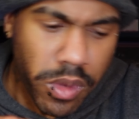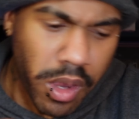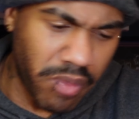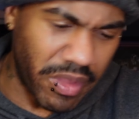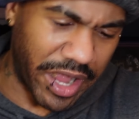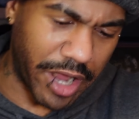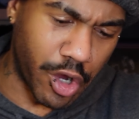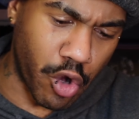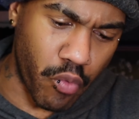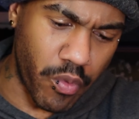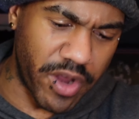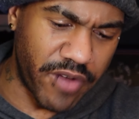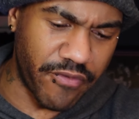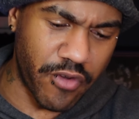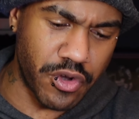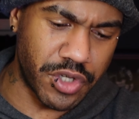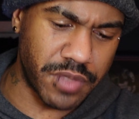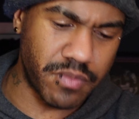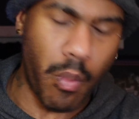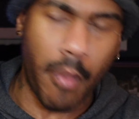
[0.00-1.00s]
like a Korean
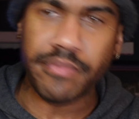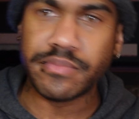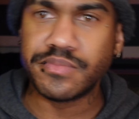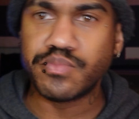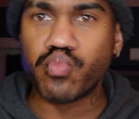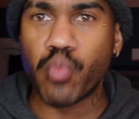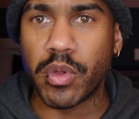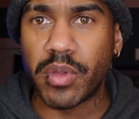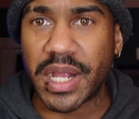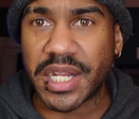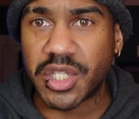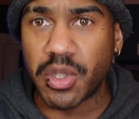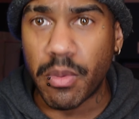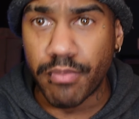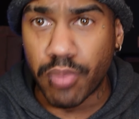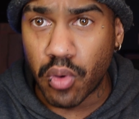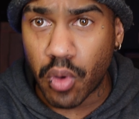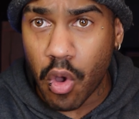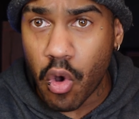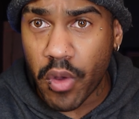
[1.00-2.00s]
version, with like some
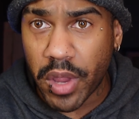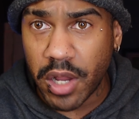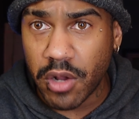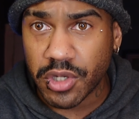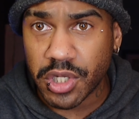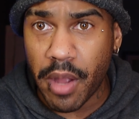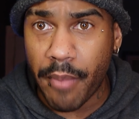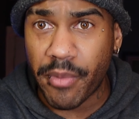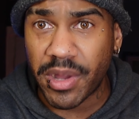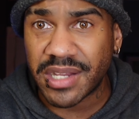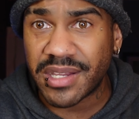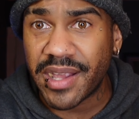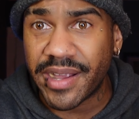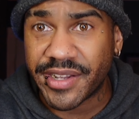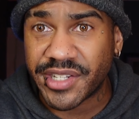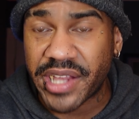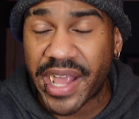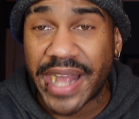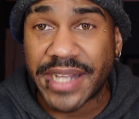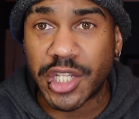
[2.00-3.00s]
bulgogi or something like that,
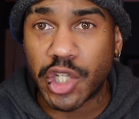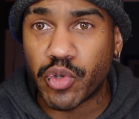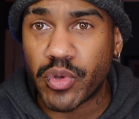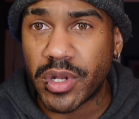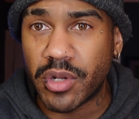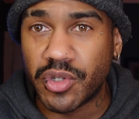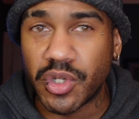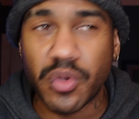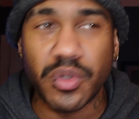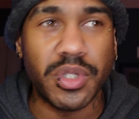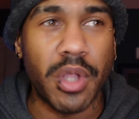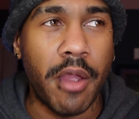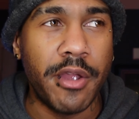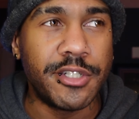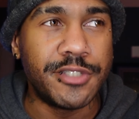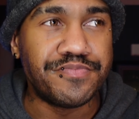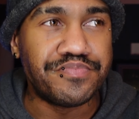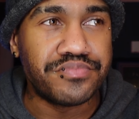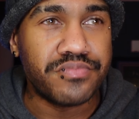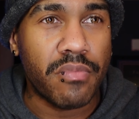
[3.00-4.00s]
because I had the Trader Joe's,
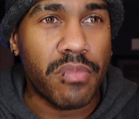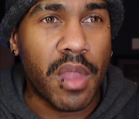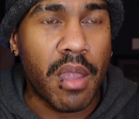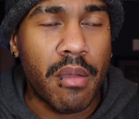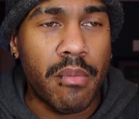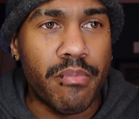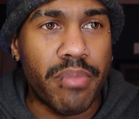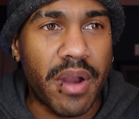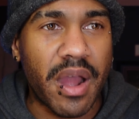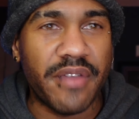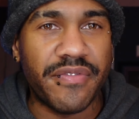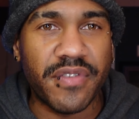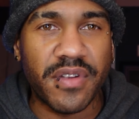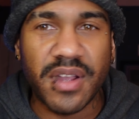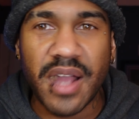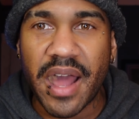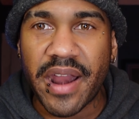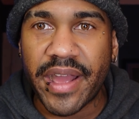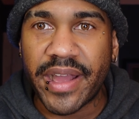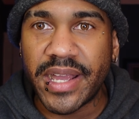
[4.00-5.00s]
but I
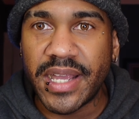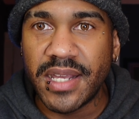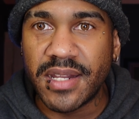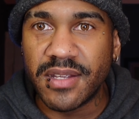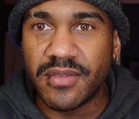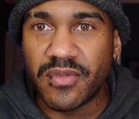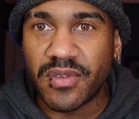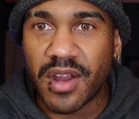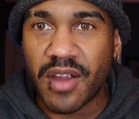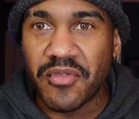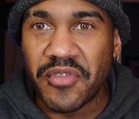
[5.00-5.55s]
forgot I ate it when I